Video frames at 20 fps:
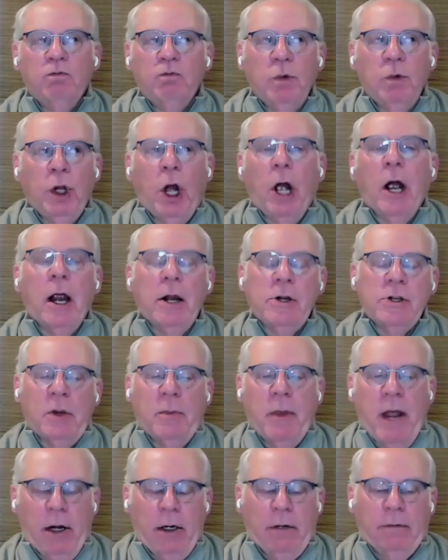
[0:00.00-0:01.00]
large
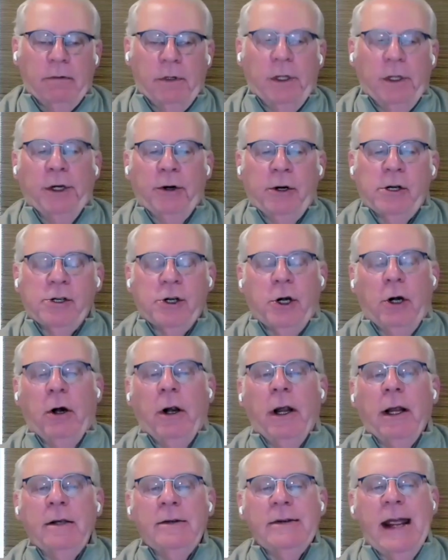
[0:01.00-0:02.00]
amount of literature
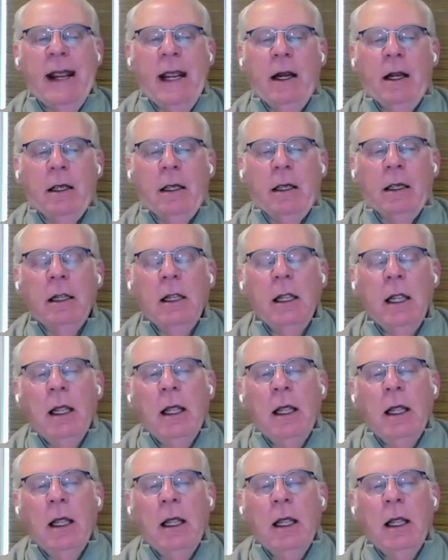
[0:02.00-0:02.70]
and data